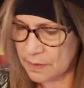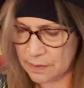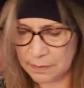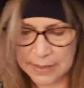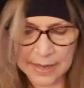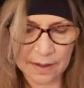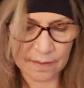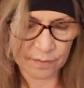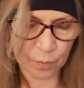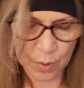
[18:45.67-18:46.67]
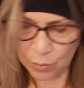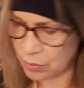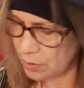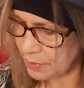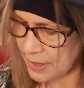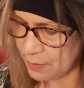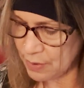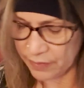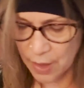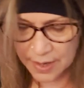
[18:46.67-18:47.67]
We have, well, okay, we
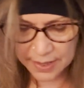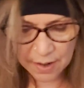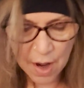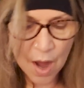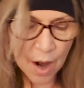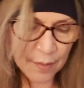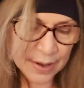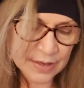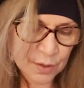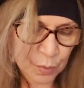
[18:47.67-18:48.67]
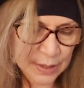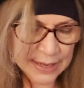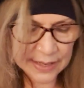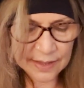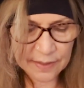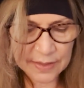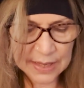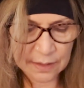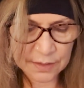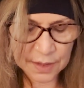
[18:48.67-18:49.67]
have a lot here. All right, so we're getting the
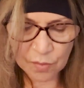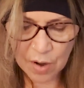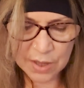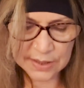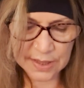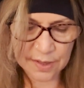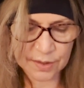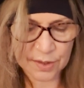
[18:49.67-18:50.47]
Celtic cross here.